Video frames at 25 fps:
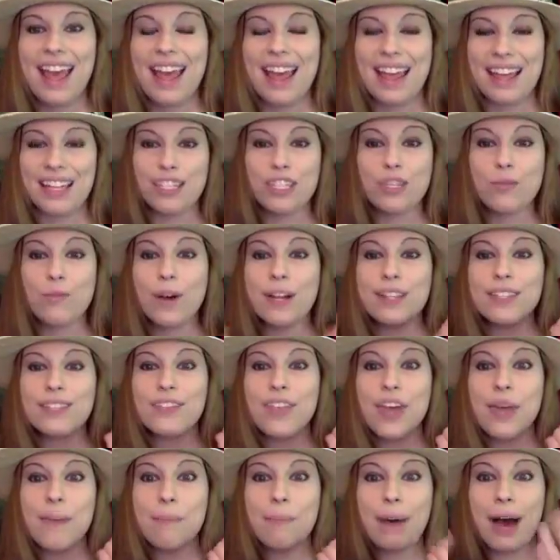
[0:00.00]
It's the ones
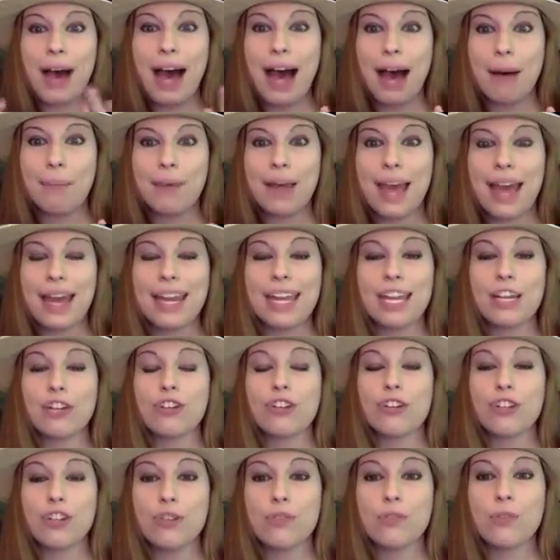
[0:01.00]
that pop and
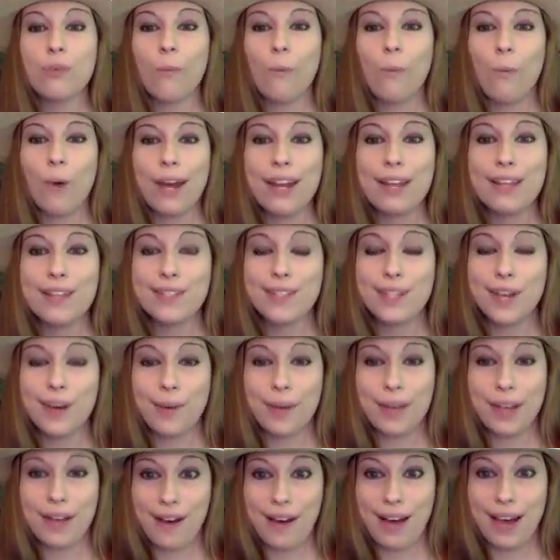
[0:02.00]
introduce what is
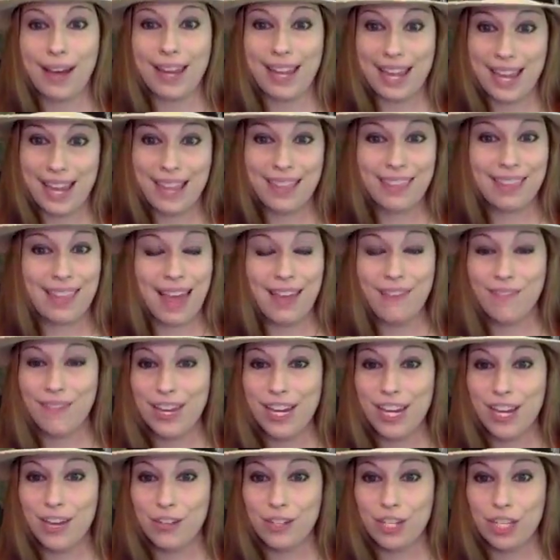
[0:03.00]
going on in that
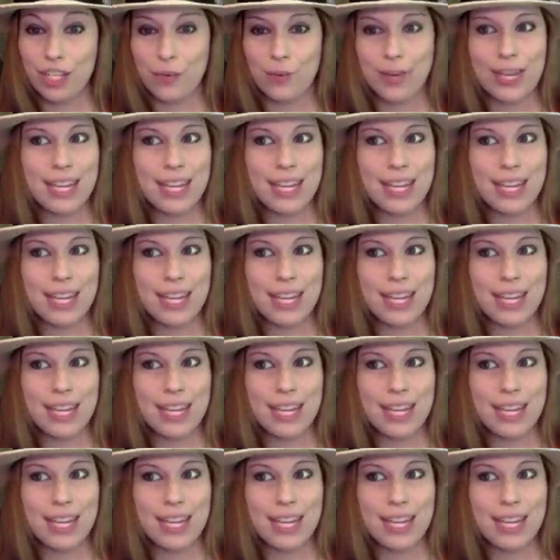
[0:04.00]
video to you.